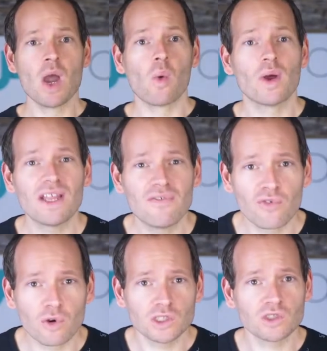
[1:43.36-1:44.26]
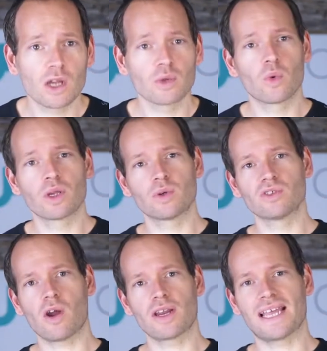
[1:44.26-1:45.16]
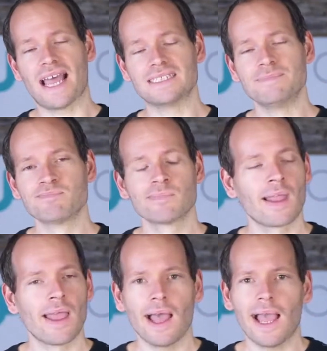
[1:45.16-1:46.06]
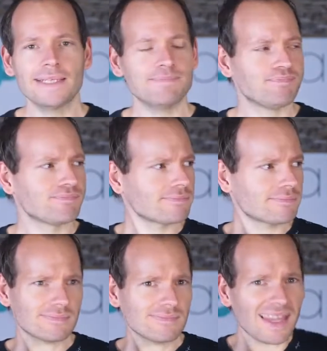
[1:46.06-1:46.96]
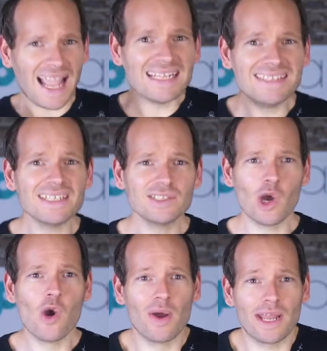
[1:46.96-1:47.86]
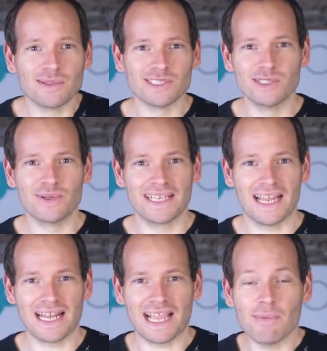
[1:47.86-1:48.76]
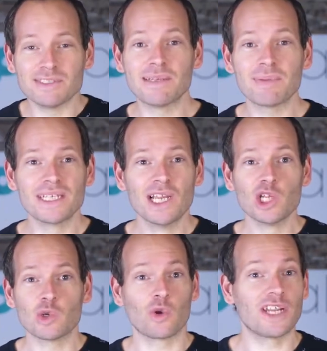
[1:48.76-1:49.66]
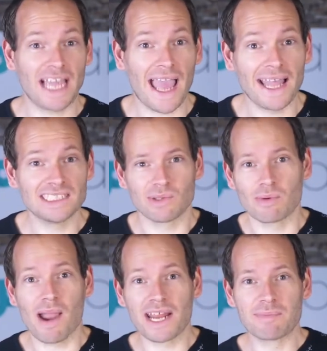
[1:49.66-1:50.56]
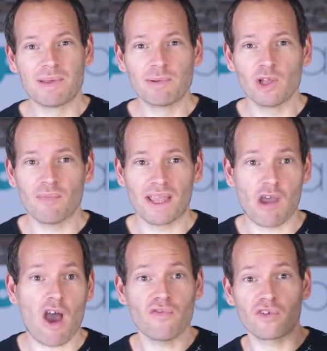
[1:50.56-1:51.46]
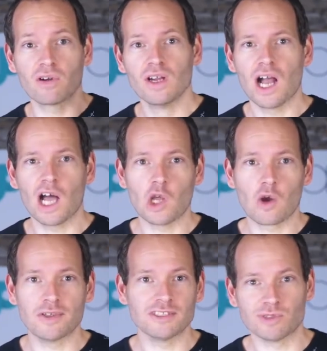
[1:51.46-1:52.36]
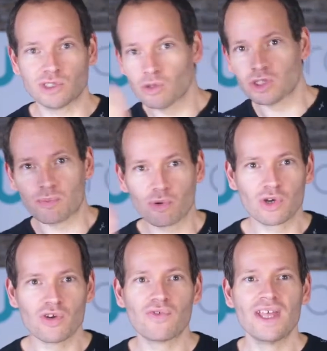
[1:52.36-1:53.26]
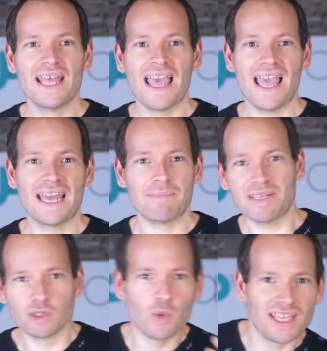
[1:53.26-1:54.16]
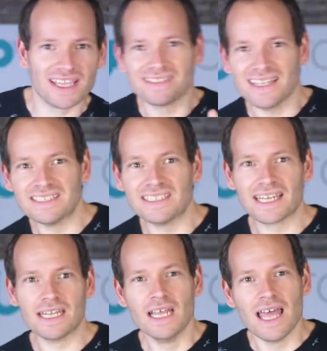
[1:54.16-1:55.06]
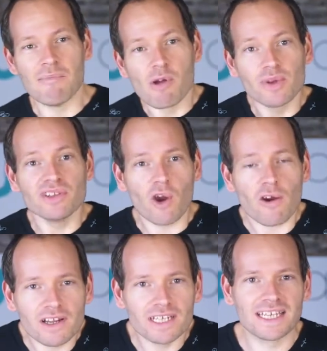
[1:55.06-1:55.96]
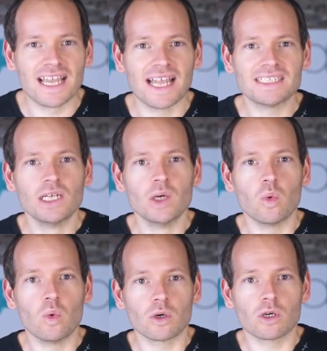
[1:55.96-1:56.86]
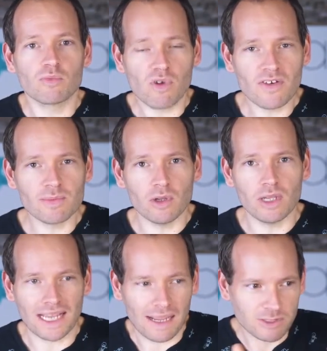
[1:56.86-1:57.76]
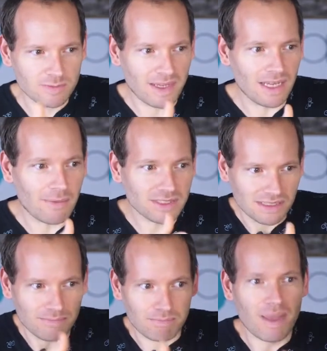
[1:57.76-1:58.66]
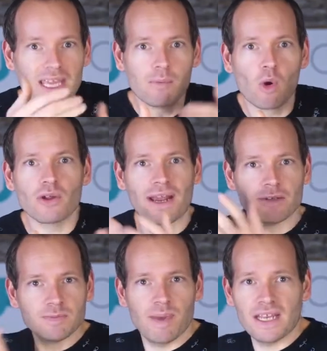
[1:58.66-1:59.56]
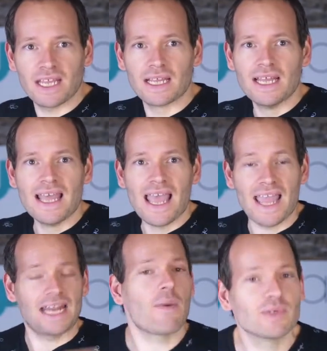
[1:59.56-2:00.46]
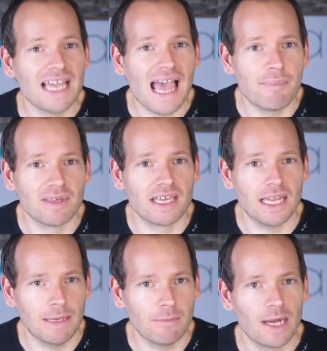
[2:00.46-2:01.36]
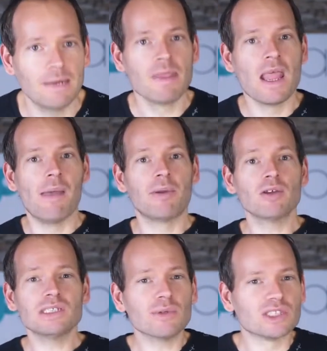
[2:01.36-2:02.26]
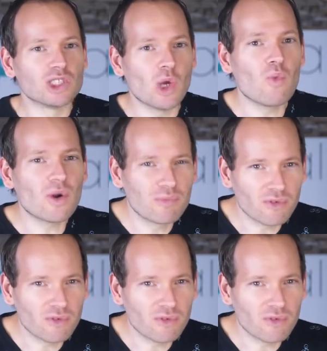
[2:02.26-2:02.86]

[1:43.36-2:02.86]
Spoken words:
When I first started running retargeting ads, I didn't know what I was doing yet. Like, I was simply running ads that were reminding people of my offer, along with some social proof and a bit of tweaking and testing, and my retargeting ads were profitable. Like, I was making more than I was spending, and I was a happy kid, right? And because they were somewhat